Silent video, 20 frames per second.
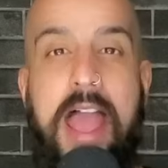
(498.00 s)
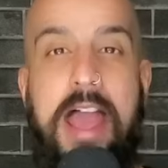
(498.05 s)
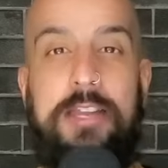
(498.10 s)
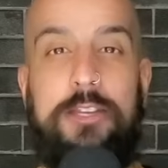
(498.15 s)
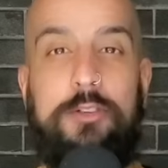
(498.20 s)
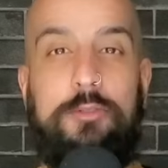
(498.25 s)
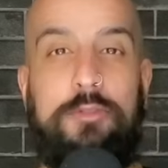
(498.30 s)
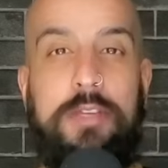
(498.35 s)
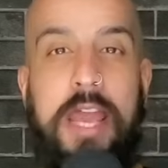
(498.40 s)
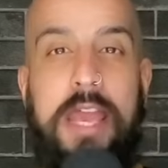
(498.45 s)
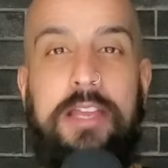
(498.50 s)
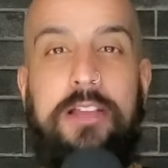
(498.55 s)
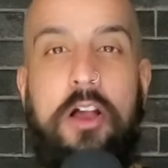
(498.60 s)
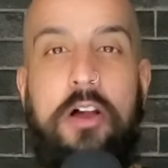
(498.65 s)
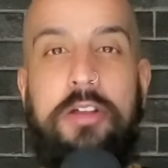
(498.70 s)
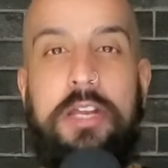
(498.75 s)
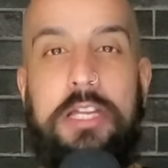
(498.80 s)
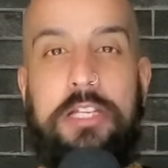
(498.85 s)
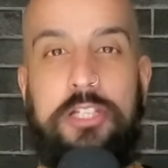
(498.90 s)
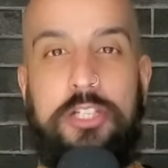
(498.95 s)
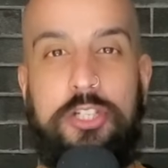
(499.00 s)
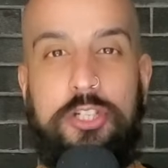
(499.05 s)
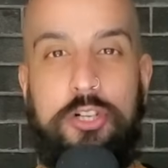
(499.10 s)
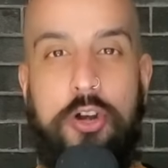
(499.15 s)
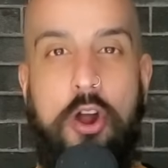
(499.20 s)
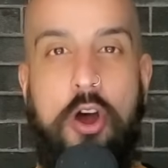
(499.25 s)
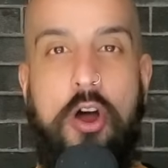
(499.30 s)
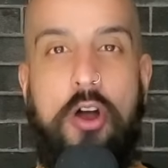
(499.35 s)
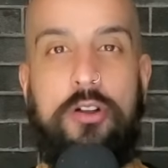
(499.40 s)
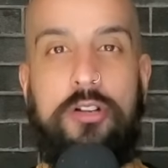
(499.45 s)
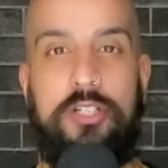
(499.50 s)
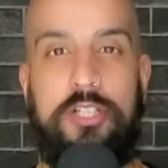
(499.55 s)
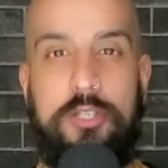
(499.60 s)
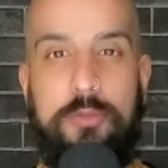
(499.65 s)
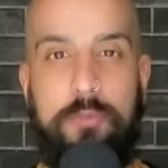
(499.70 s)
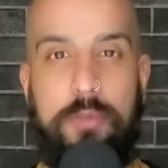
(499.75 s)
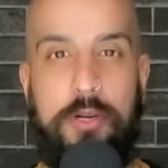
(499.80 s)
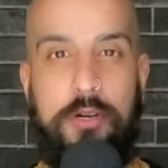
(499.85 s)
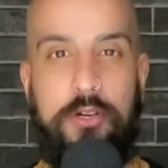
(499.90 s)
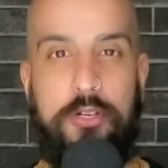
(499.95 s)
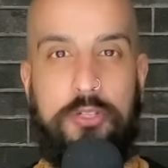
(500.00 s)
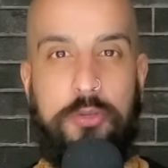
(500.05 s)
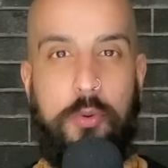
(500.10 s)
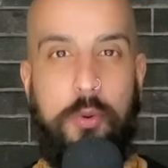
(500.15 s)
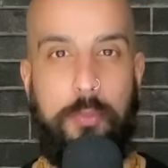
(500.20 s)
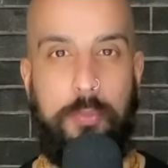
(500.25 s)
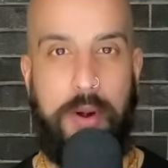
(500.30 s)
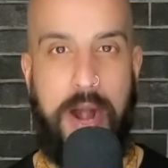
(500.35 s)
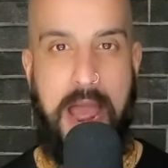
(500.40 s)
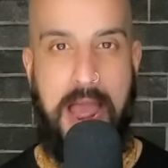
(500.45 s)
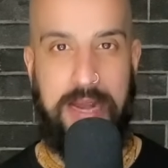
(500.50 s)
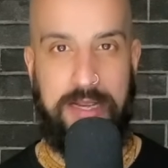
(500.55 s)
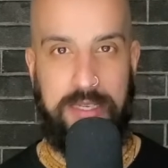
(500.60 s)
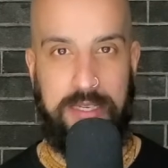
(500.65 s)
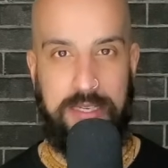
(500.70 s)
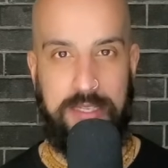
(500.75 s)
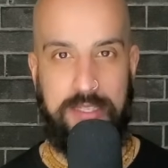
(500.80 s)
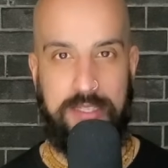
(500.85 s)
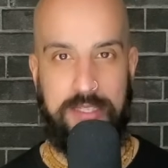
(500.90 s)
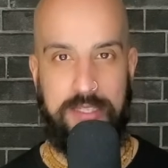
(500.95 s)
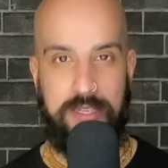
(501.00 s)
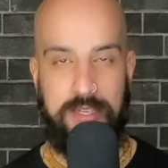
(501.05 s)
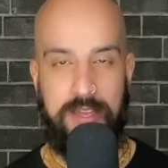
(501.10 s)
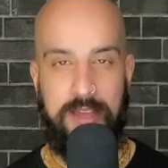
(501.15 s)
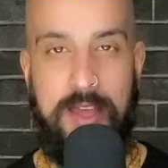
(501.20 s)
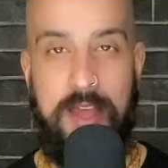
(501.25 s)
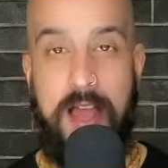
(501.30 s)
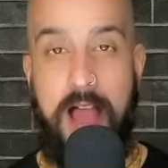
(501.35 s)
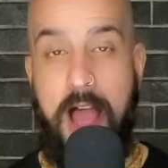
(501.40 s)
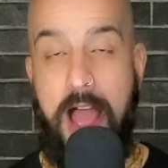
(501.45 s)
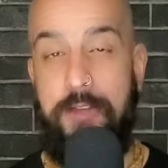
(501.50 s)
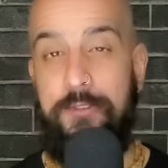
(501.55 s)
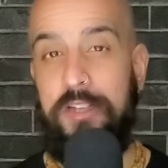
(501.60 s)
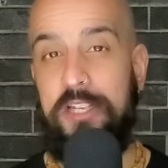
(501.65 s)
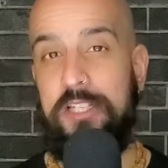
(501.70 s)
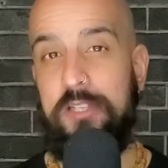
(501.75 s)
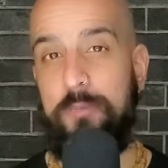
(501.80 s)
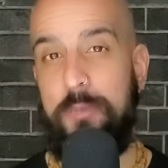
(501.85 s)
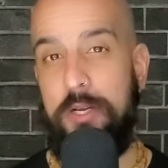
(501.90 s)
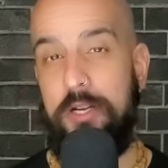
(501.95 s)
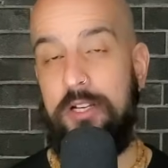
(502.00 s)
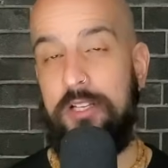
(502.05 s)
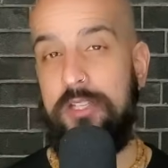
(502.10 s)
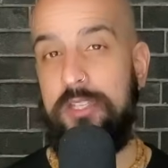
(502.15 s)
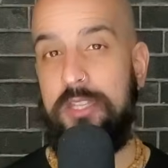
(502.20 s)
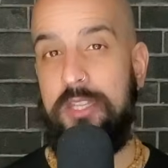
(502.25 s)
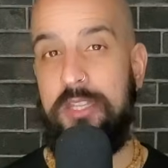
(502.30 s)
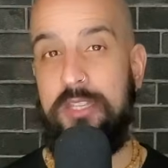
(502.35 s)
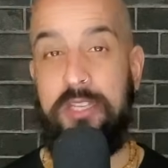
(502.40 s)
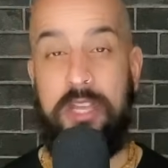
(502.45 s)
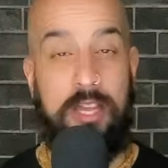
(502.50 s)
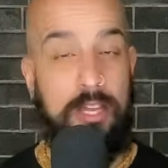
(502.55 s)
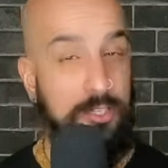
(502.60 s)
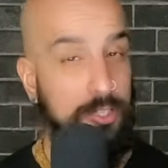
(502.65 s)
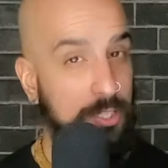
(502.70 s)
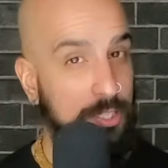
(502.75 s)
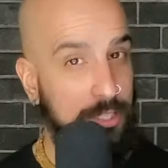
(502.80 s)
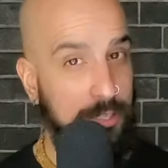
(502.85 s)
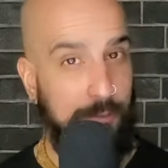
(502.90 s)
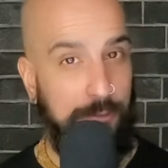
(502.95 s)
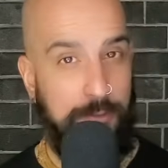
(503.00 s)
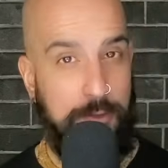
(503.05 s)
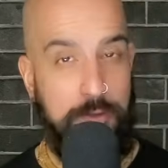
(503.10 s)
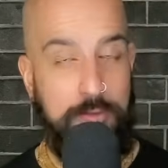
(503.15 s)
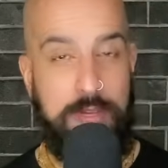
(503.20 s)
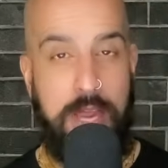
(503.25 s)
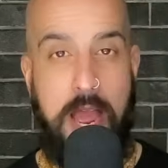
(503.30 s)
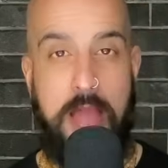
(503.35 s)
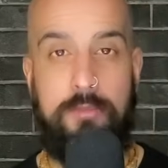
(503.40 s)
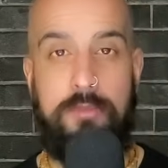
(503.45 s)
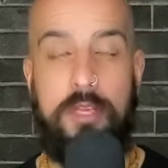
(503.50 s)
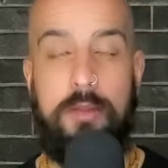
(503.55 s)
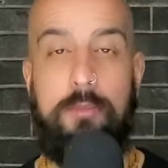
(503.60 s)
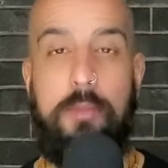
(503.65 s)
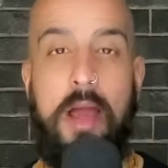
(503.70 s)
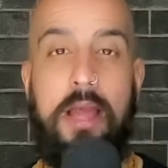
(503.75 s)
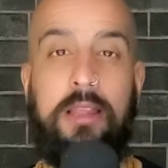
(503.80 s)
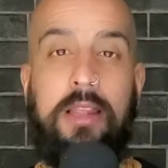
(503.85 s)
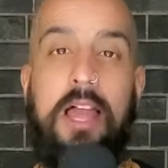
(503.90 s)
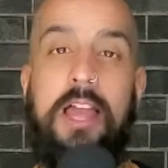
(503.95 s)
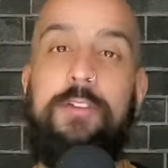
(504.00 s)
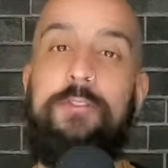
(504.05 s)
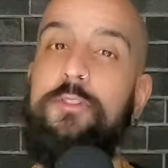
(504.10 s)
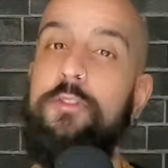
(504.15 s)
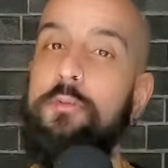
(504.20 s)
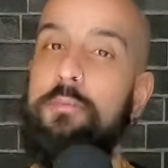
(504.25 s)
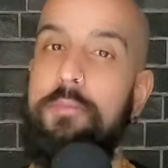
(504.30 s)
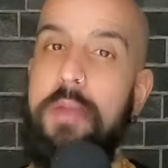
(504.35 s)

and you take on a strong spiritual practice. I've experienced this just a few times in my life through